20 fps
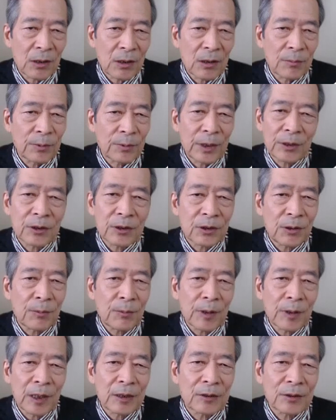
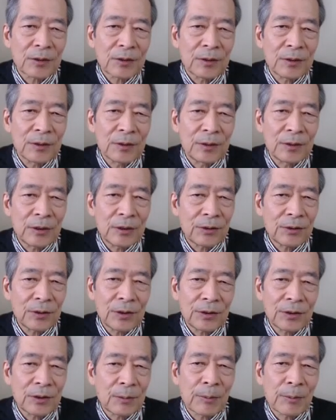equivalence, this
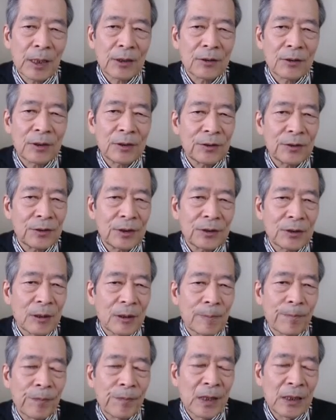system and this system.
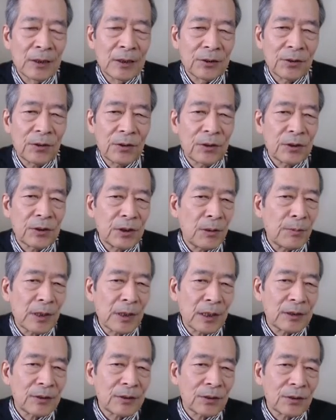So
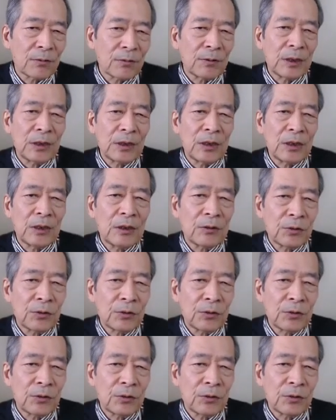equivalence, so we need two